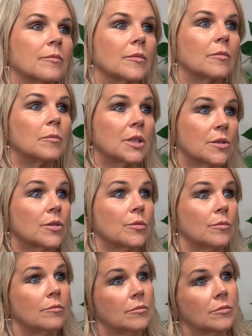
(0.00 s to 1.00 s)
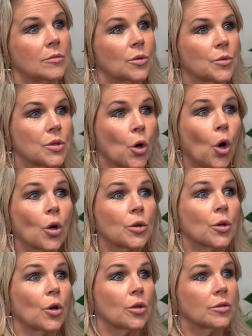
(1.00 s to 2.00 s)
go. Me too. It was a
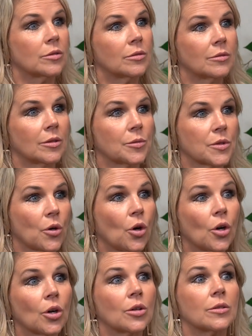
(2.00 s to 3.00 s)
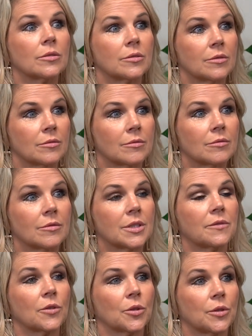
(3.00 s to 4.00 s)
hard,
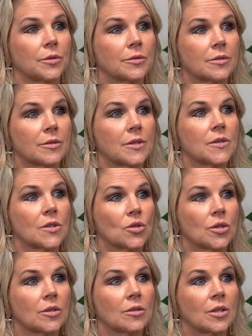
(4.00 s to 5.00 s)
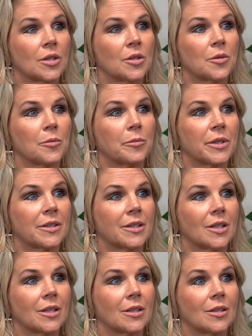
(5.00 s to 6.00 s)
difficult decision. But
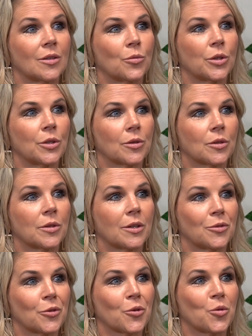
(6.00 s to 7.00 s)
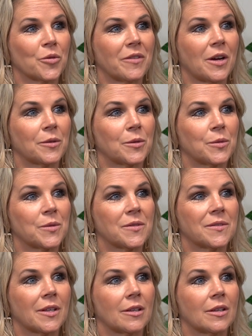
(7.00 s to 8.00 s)
then when you go down your core values and
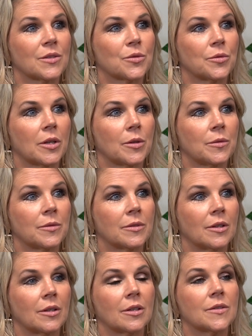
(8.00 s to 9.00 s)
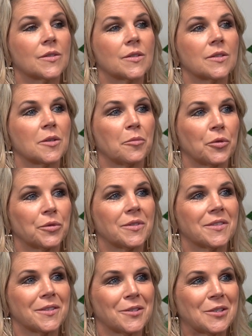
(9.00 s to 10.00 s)
say yes or no, it's a simple
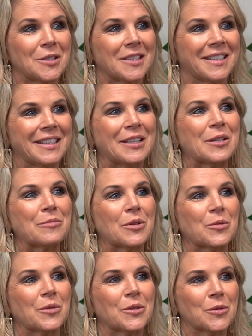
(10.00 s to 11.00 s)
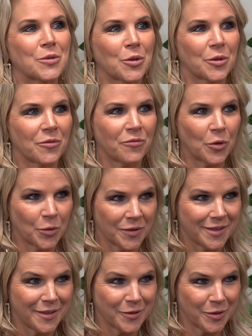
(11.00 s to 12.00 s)
decision. But when you start
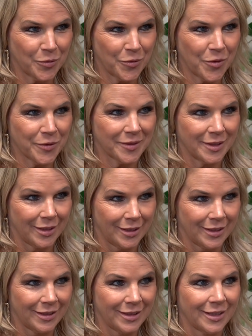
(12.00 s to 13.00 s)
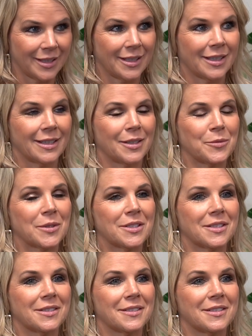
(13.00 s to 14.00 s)
focusing on the wrong thing, which
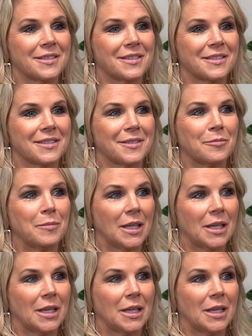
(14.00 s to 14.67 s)
is money,